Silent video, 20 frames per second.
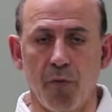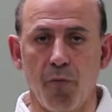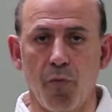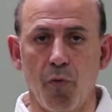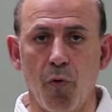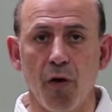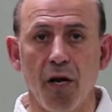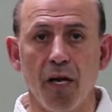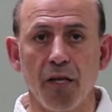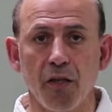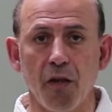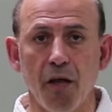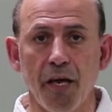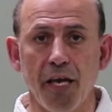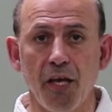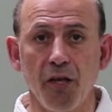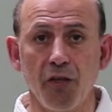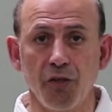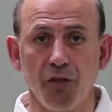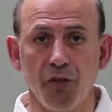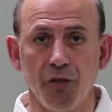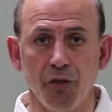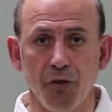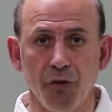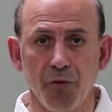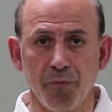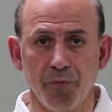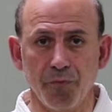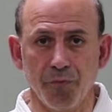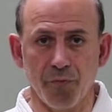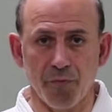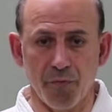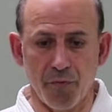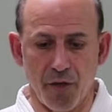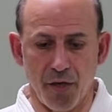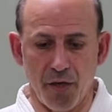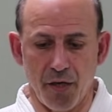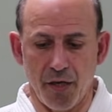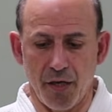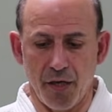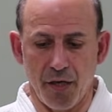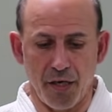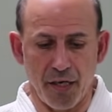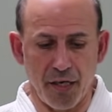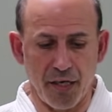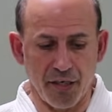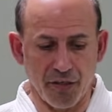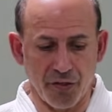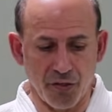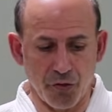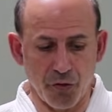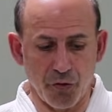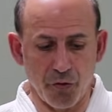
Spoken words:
What I'd like you to do is